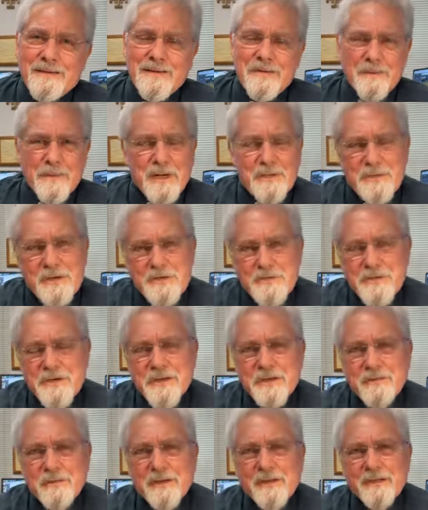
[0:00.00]
Well, maybe you
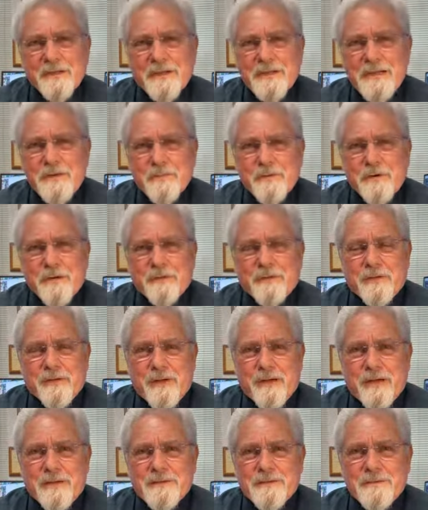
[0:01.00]
can relate with
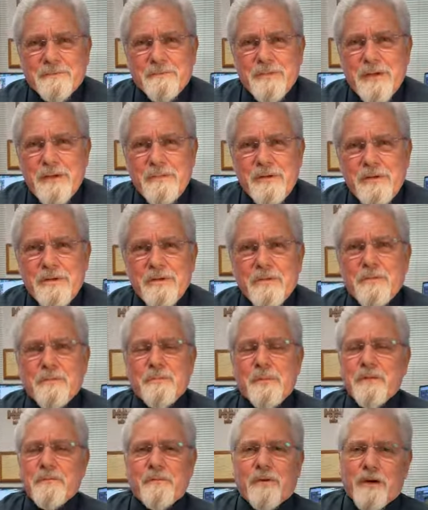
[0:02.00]
that. Maybe you've
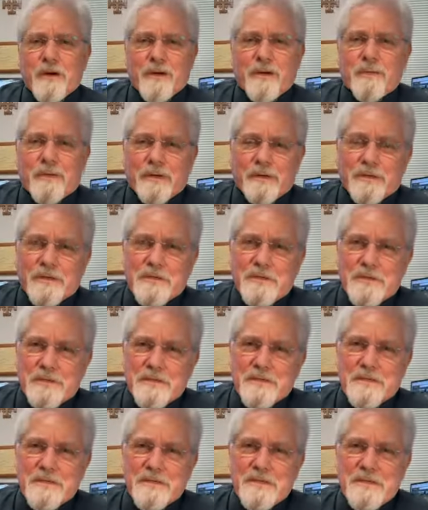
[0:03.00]
been very
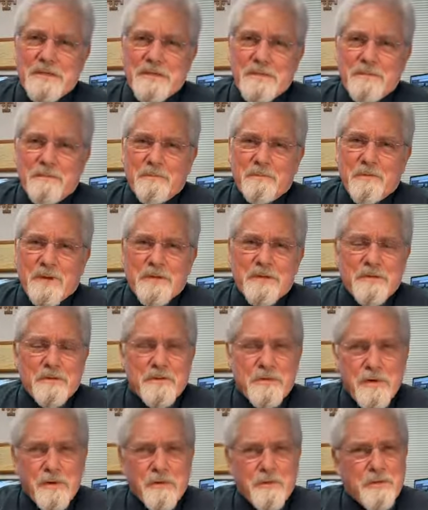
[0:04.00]
religious, but you
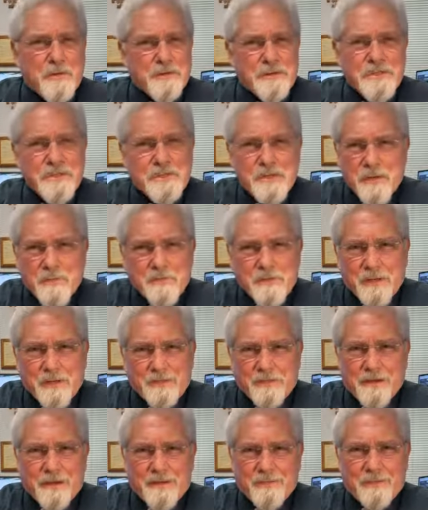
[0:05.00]
know there's
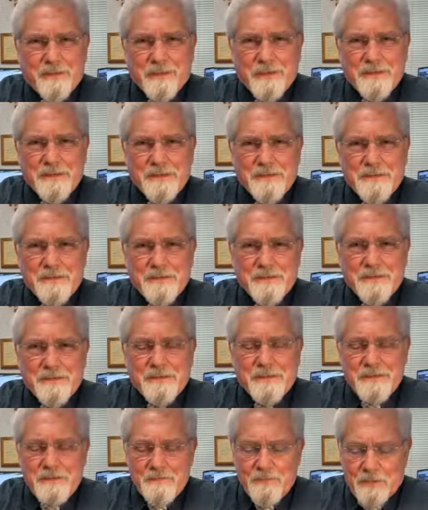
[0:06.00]
something not right.
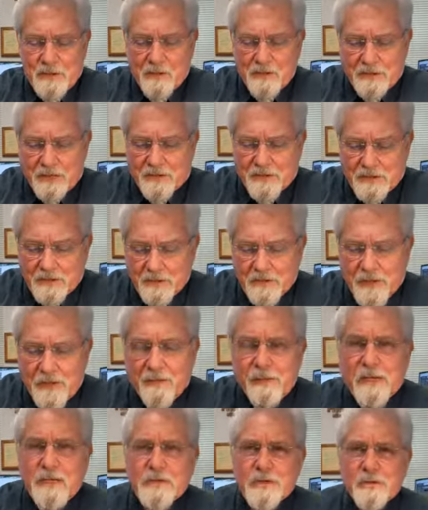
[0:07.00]
Okay, so now
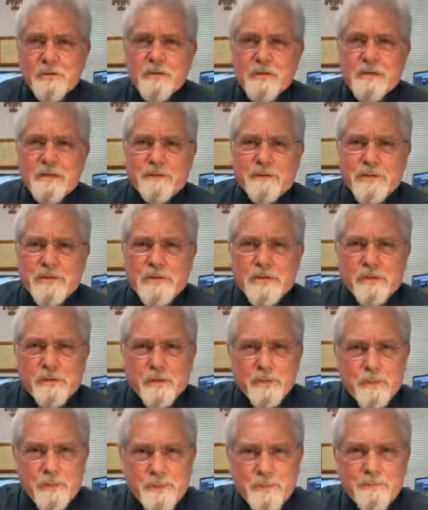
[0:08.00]
let's look at this a
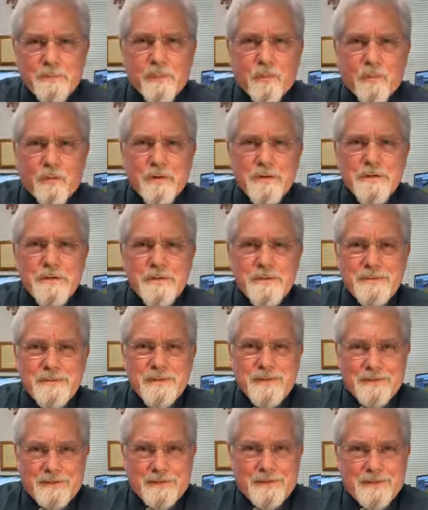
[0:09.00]
little bit more
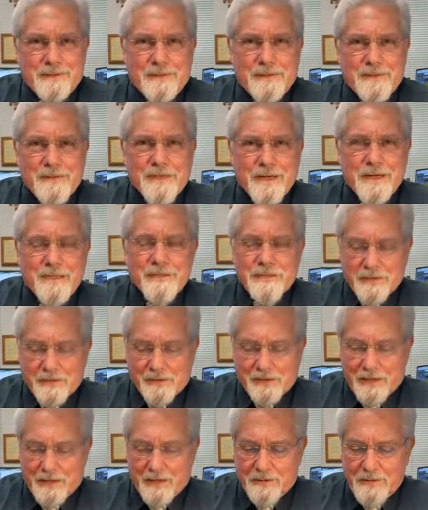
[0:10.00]

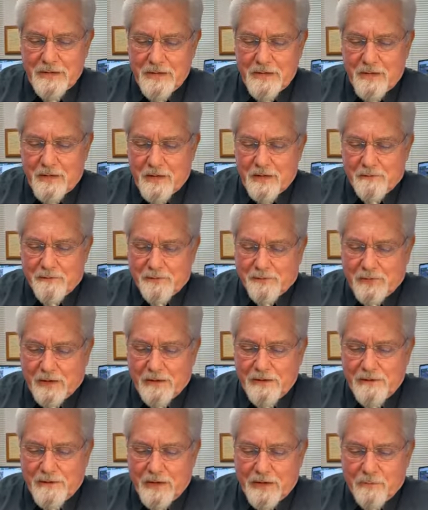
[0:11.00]
intensely and, and
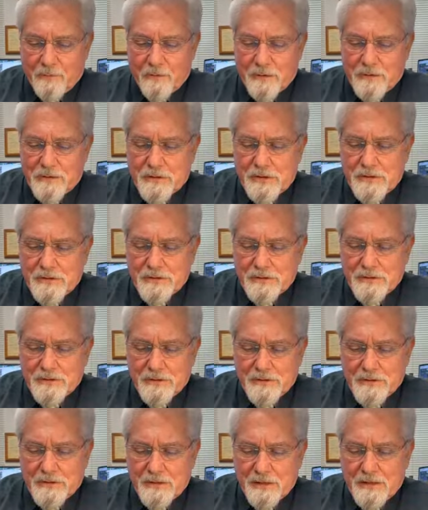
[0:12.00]
find out what Jesus
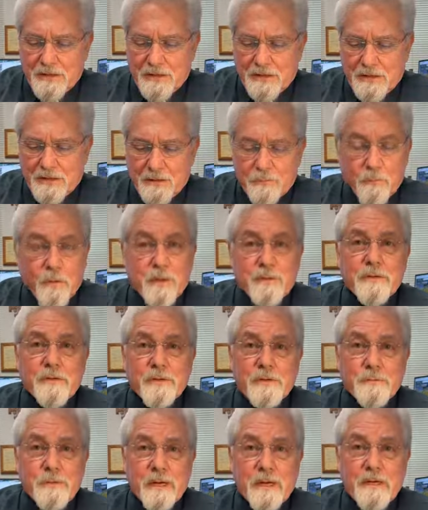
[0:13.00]
is saying and what
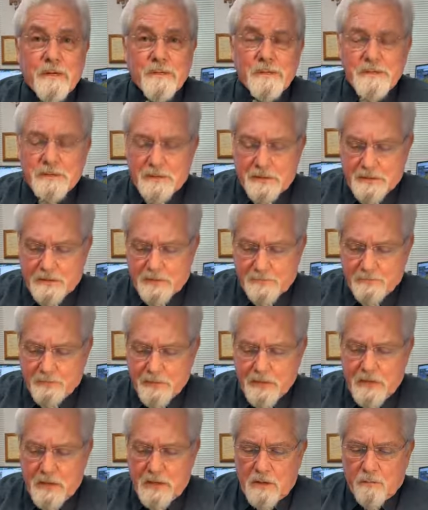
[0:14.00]
this man is saying.
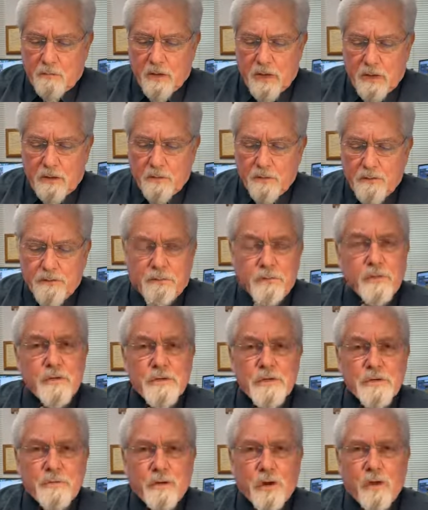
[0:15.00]
Well,
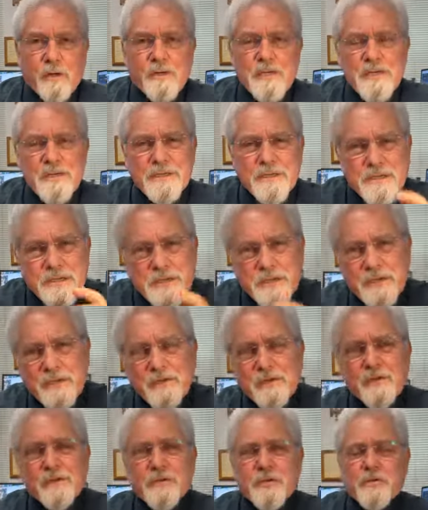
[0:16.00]
first of all, he's
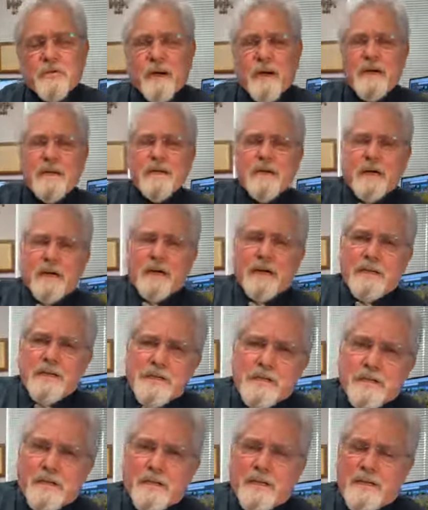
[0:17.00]
still trying to
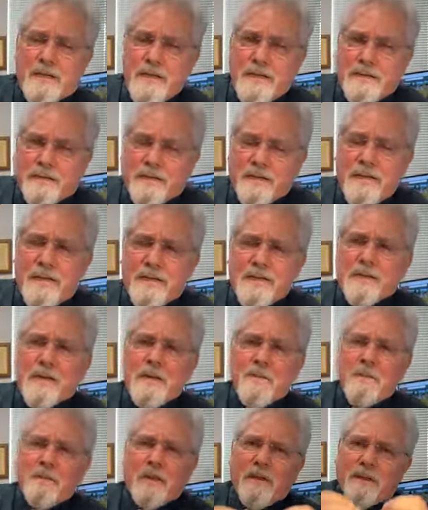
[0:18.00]
isolate. He thinks
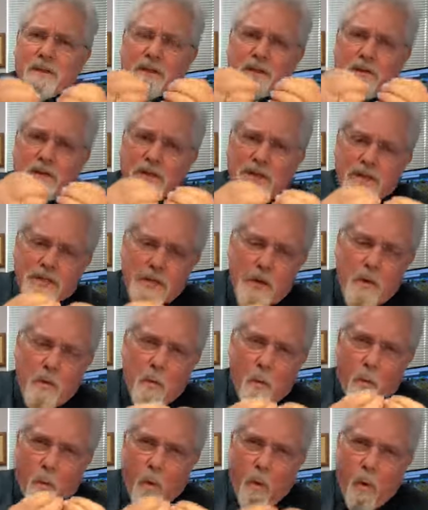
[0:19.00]
that there is
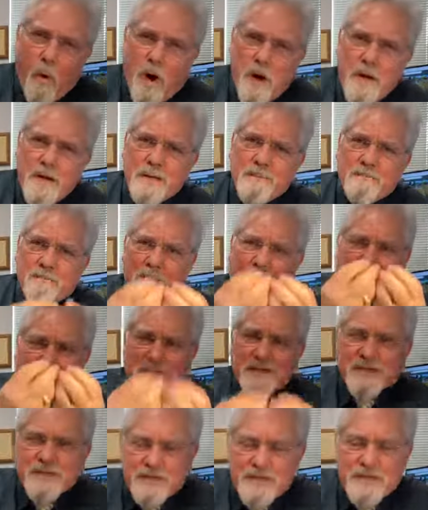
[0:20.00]
one
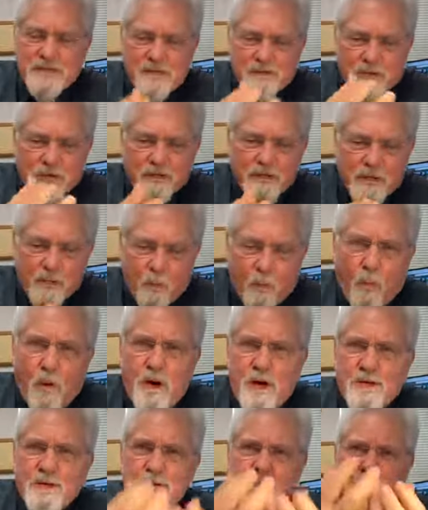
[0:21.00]
panacea, there is
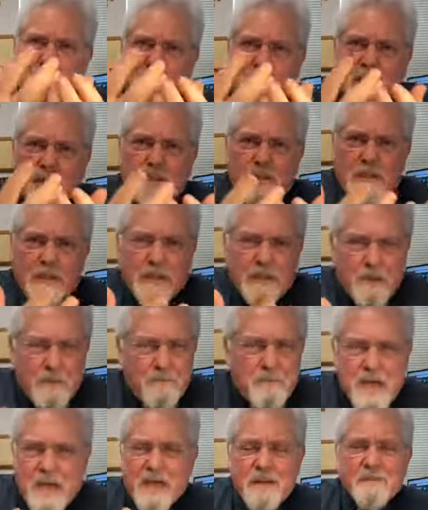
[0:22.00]
one
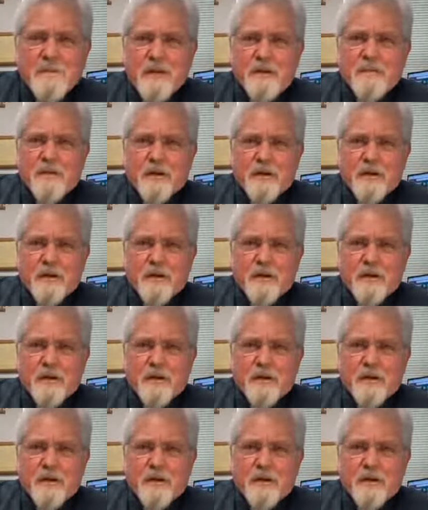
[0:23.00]
commandment.